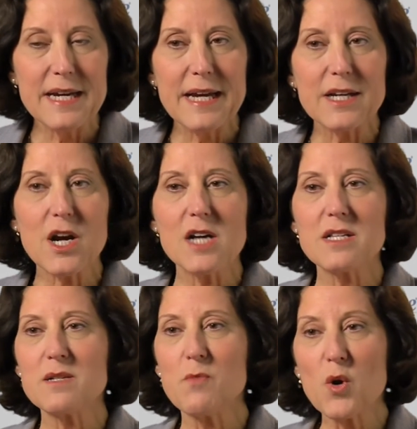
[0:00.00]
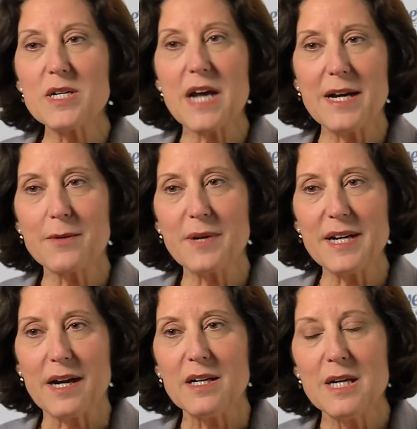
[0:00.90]
It causes more
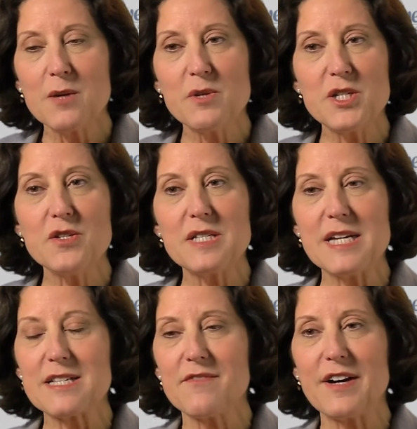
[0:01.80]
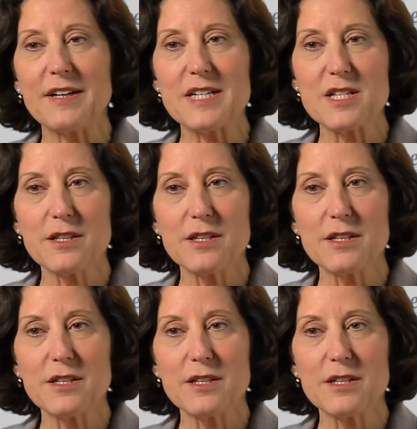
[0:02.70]
diarrhea, which you see as a very